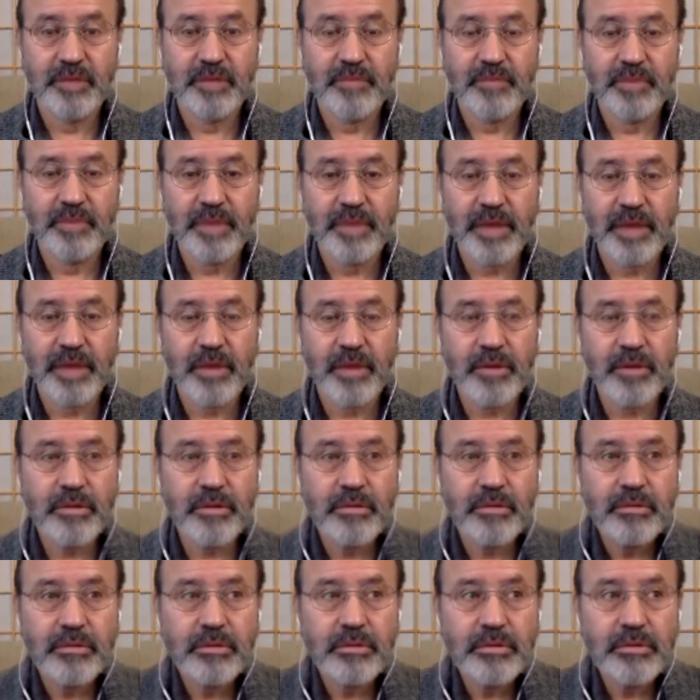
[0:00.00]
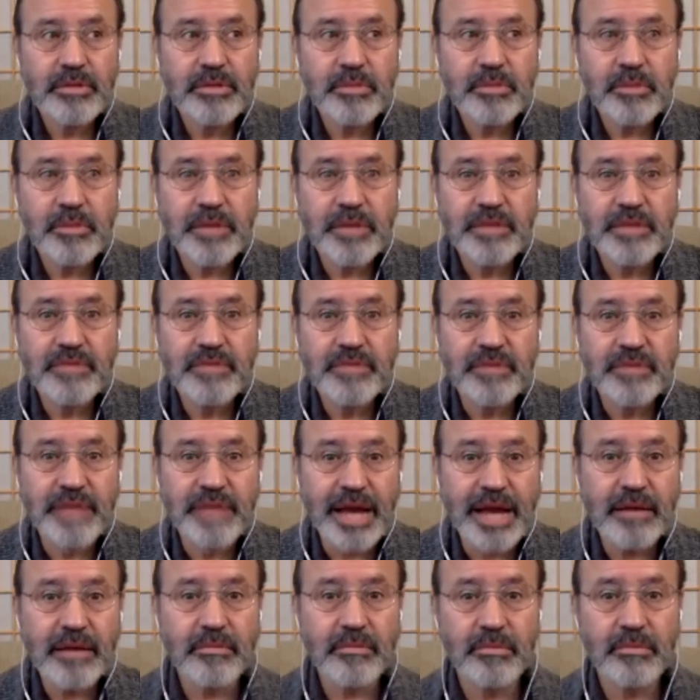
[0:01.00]
Now, there's a place for
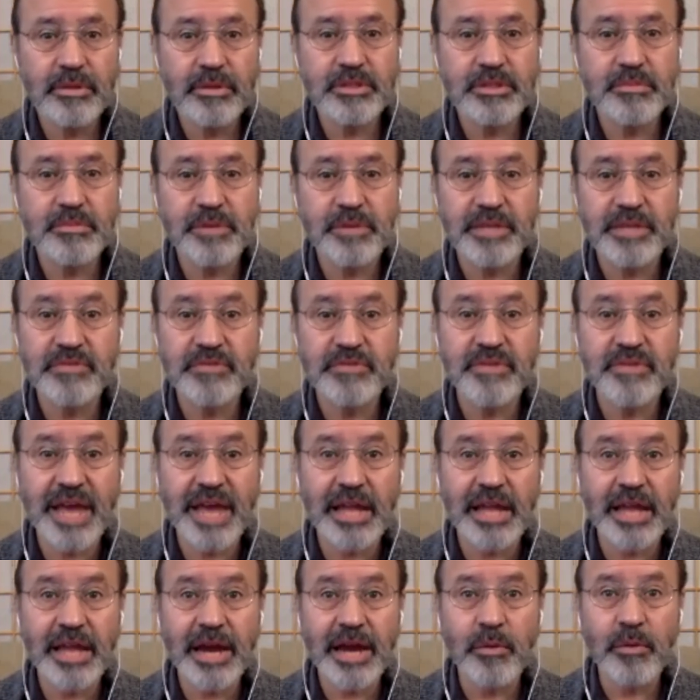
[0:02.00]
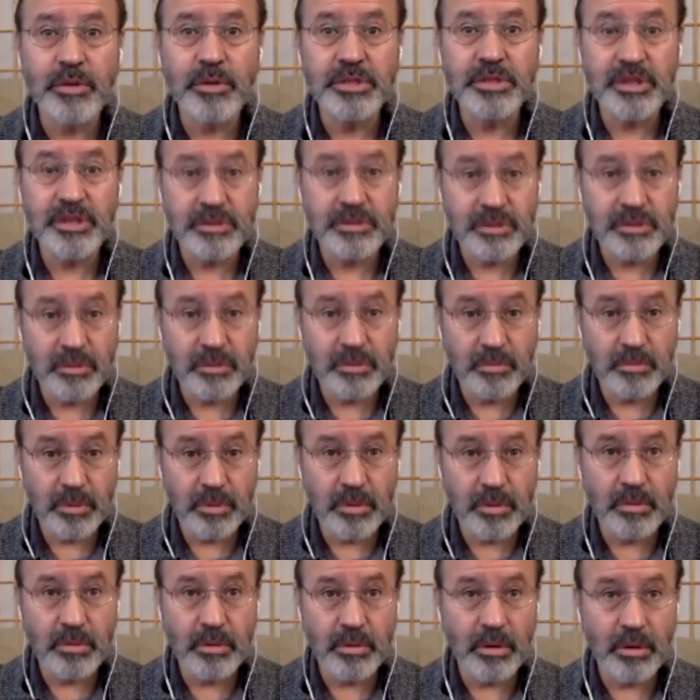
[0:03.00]
that. There's a place for that language. There's a
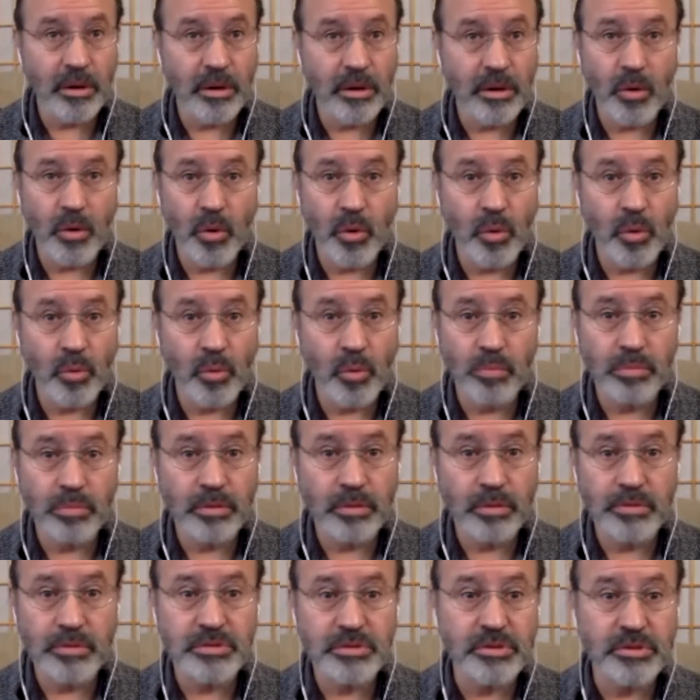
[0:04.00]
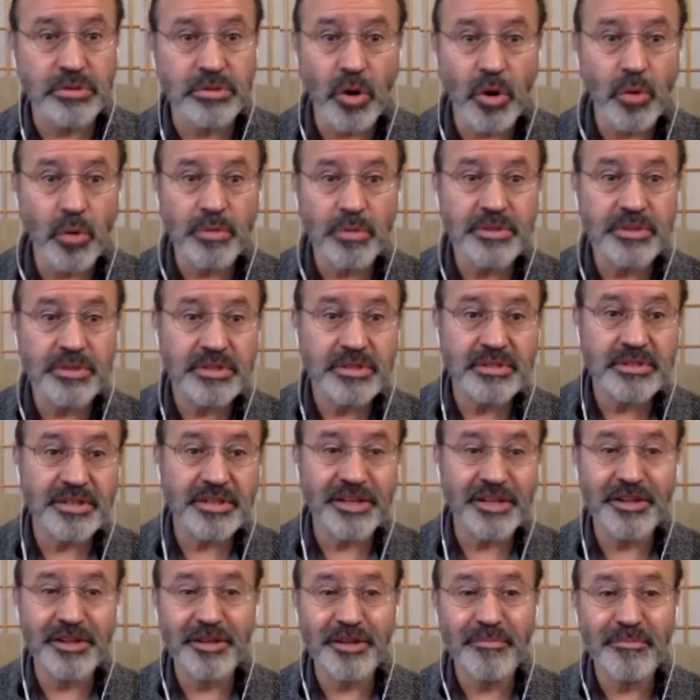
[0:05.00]
whole, there's nodes
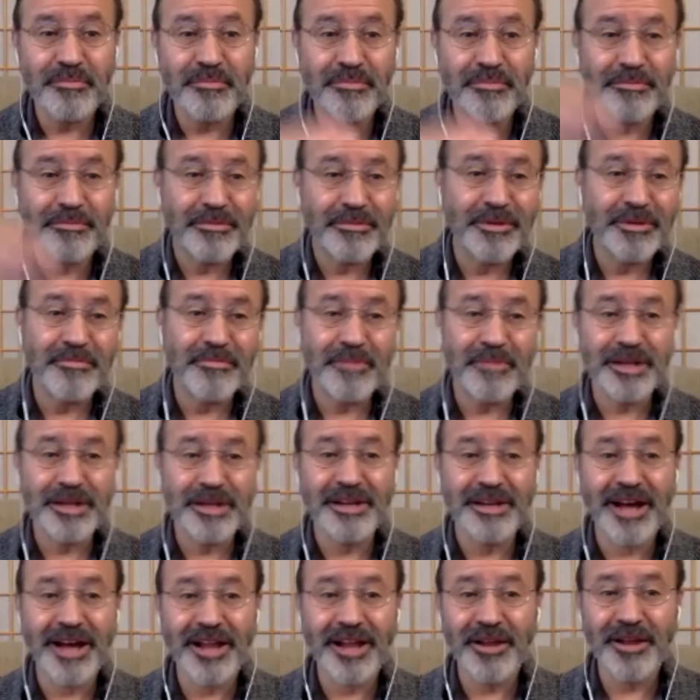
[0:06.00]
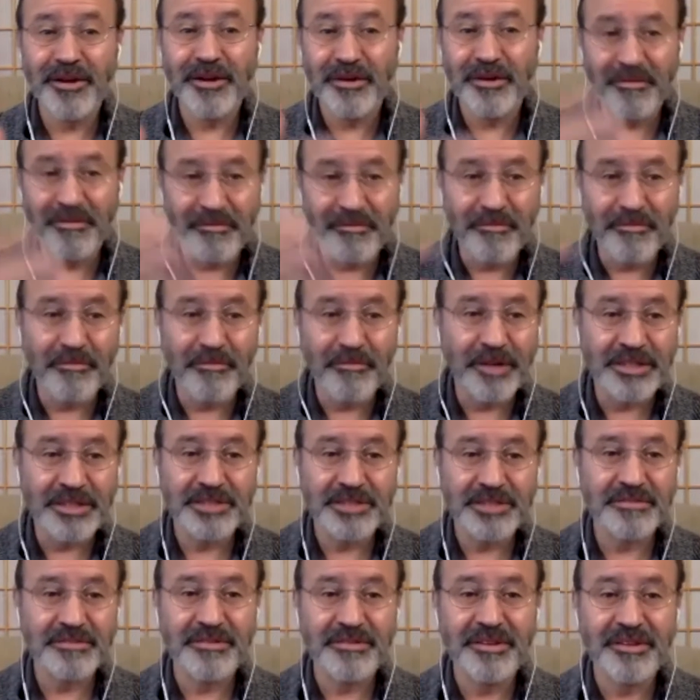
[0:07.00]
in the mandala in
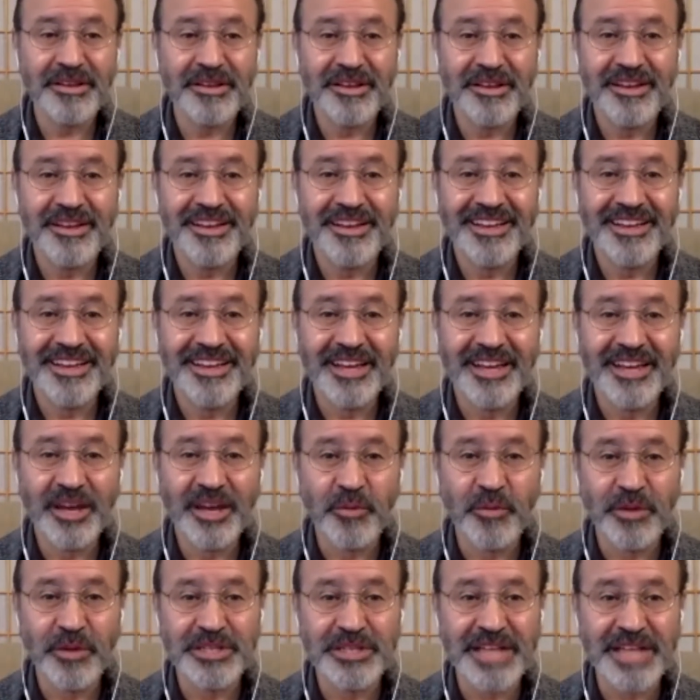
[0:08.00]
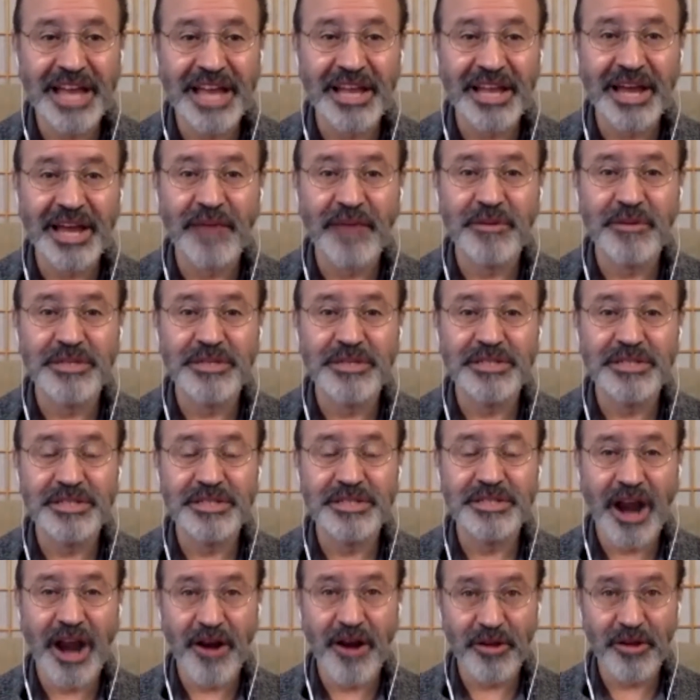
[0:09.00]
which that language is
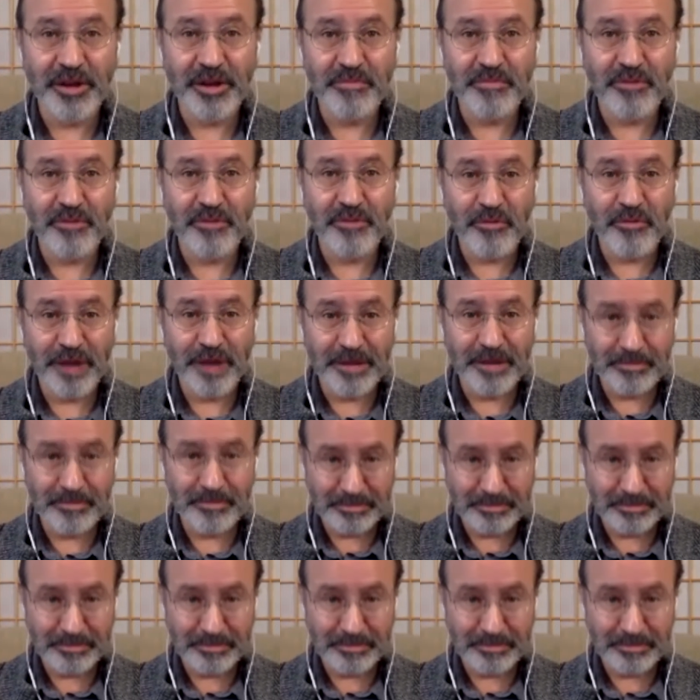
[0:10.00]
entirely appropriate.